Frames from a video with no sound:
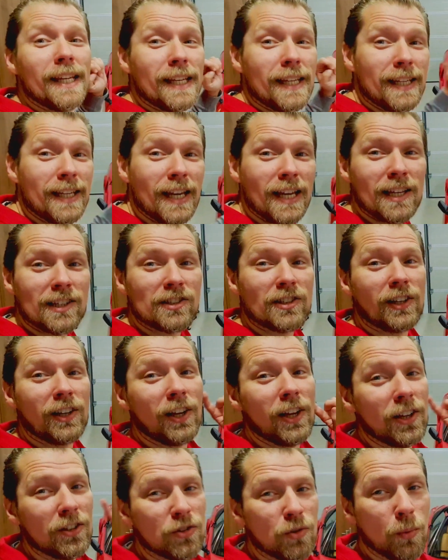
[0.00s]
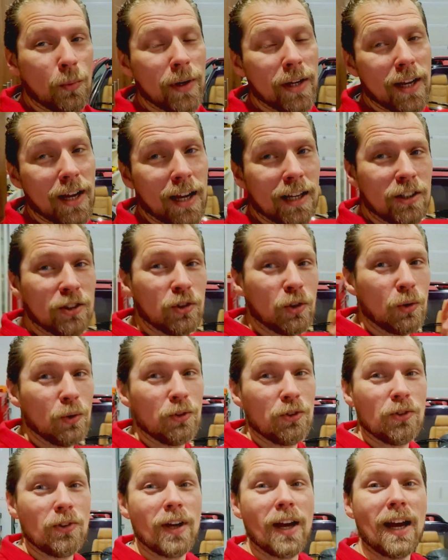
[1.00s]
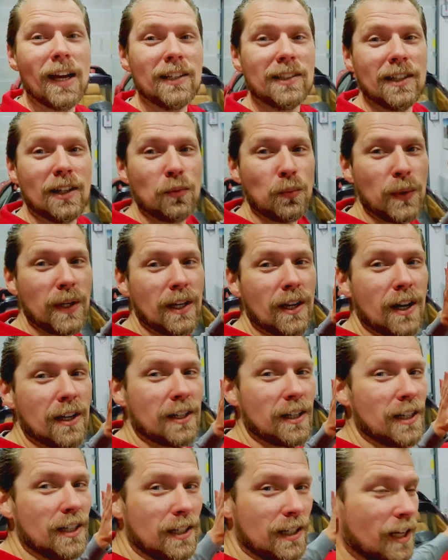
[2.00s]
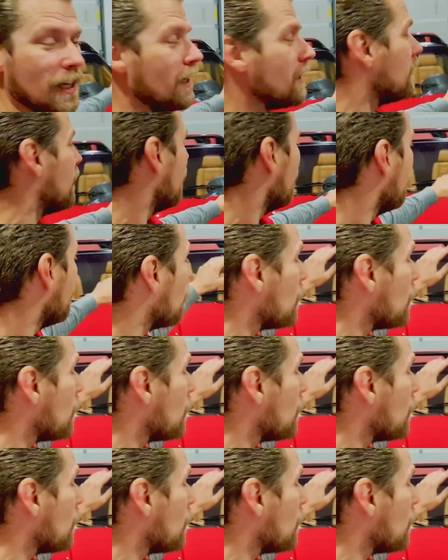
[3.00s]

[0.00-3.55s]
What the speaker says: Yes, last week I told you guys that we got a date.